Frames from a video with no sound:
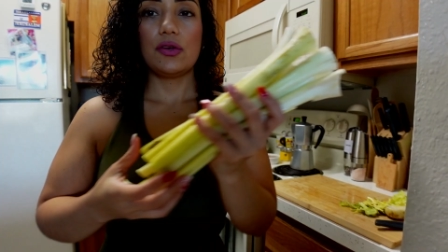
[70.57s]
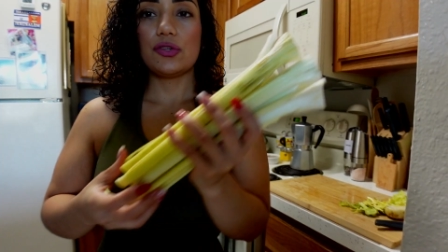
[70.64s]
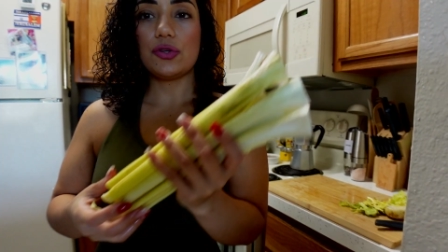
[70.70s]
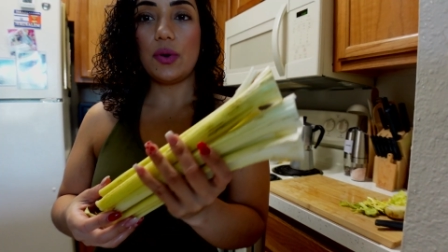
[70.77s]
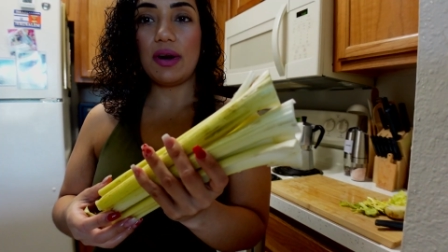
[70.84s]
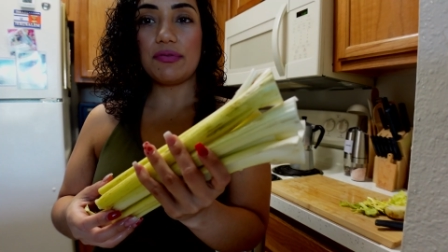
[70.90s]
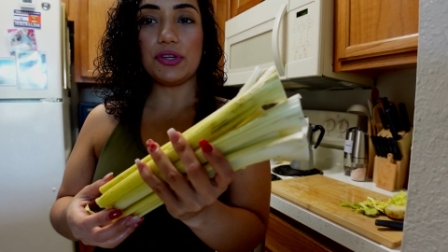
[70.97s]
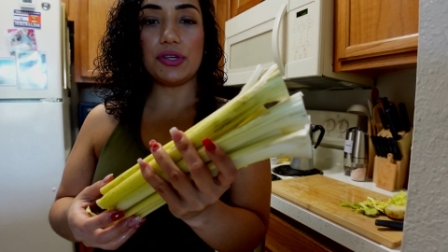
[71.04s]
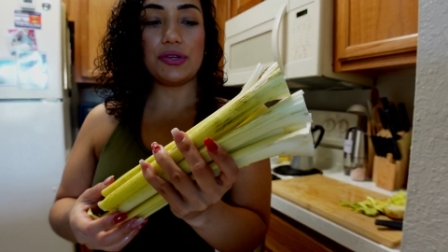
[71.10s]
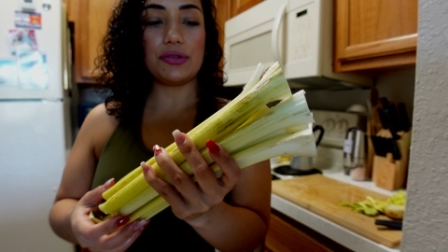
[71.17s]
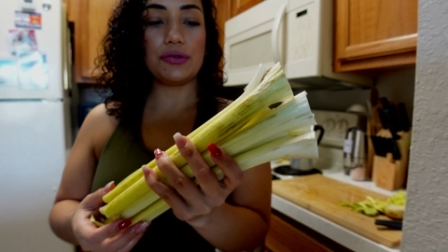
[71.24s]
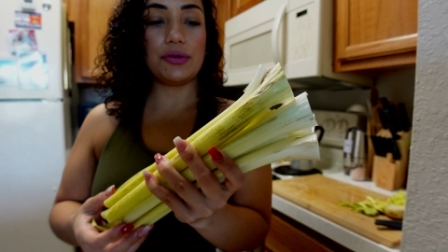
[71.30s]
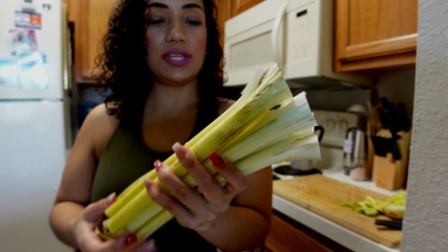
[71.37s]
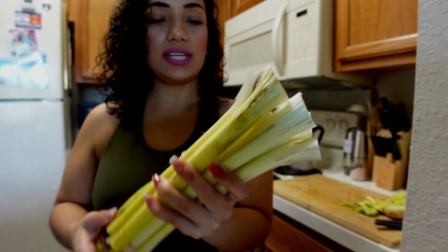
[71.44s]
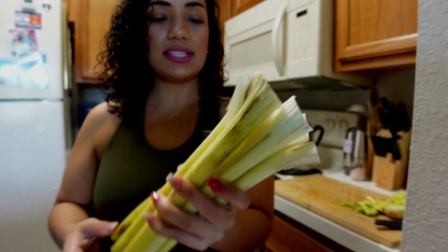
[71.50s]
So after you
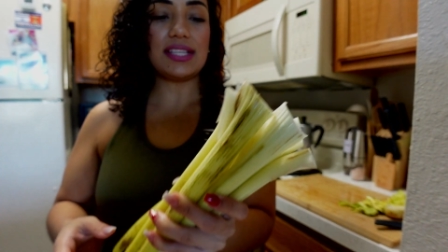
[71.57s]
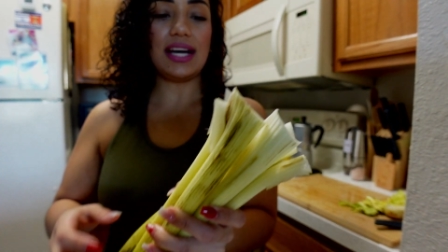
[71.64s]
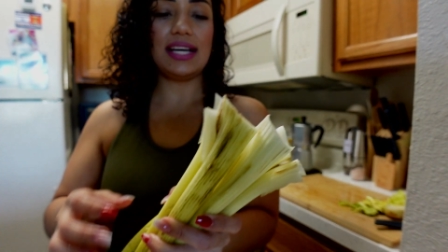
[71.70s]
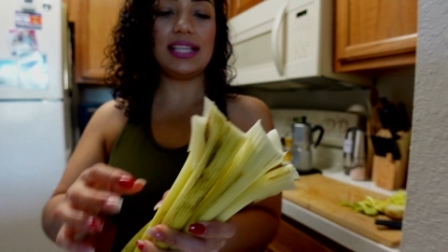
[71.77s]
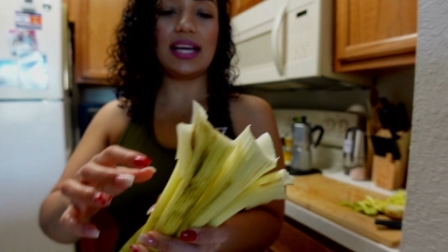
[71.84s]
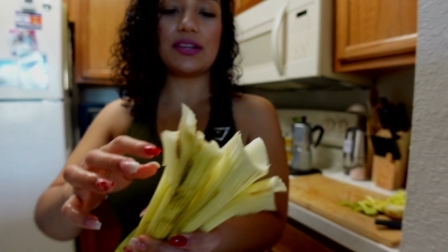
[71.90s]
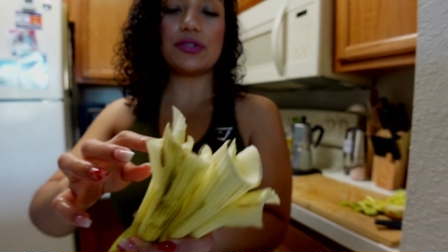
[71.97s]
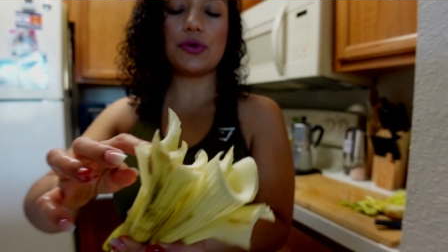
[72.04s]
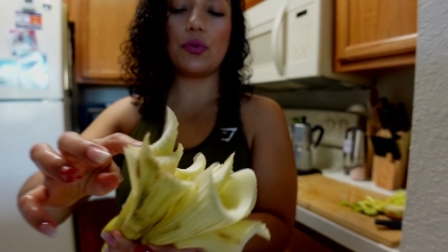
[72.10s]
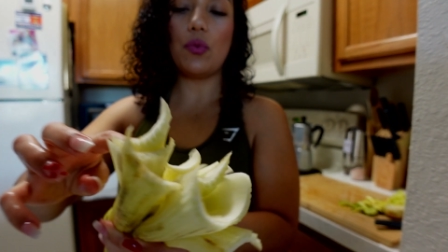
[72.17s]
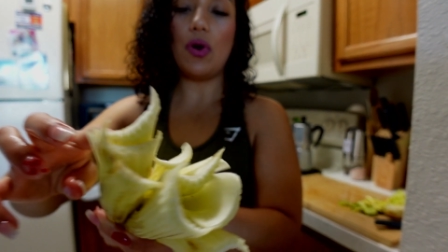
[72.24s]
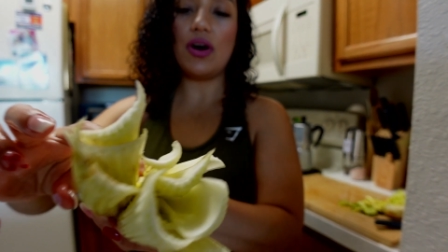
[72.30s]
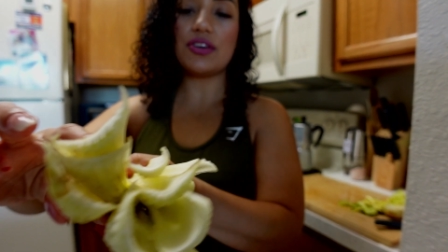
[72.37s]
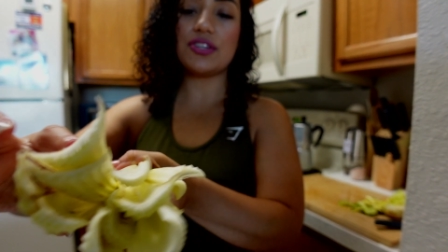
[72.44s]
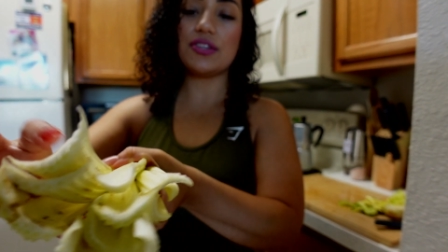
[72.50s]
do this, I like to
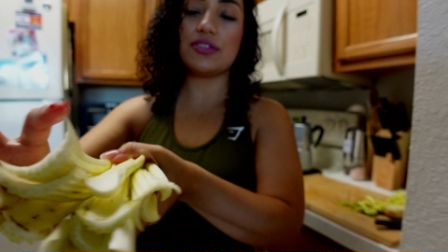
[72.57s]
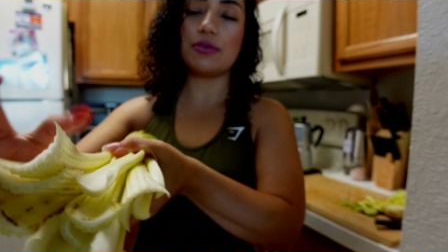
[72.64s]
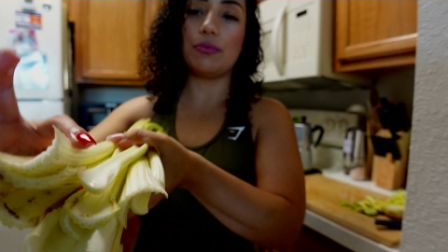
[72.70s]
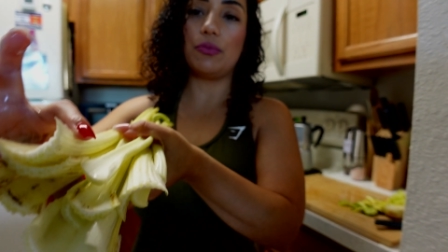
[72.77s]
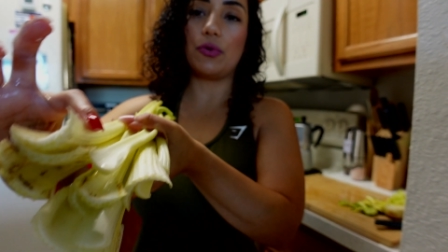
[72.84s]
wash it some